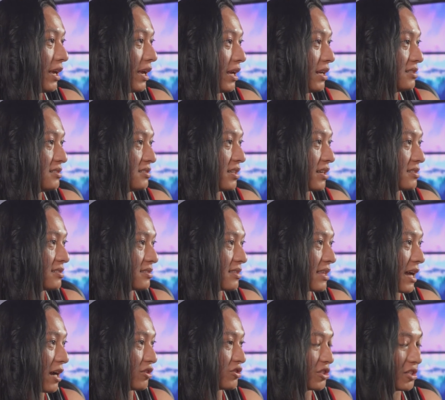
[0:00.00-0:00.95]

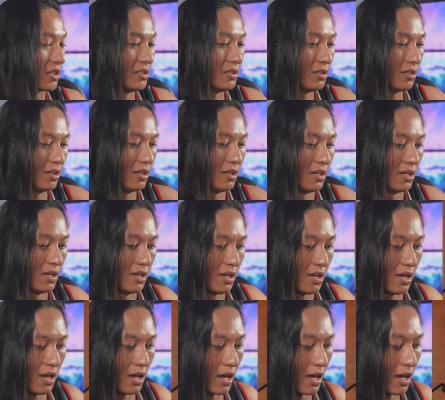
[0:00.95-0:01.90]
a6000
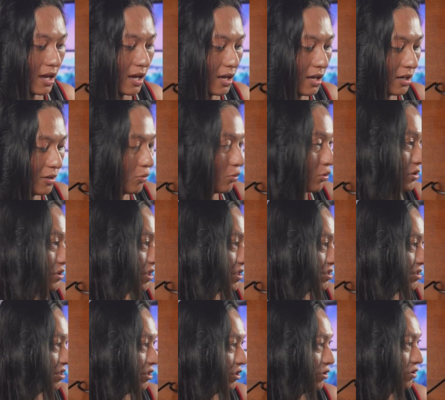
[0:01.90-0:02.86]
and we'll
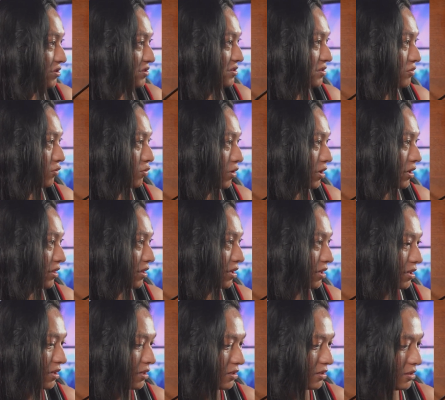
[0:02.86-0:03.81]
just use one of
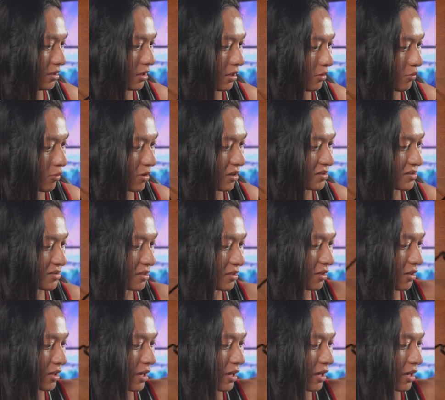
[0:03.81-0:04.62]
the, where is it?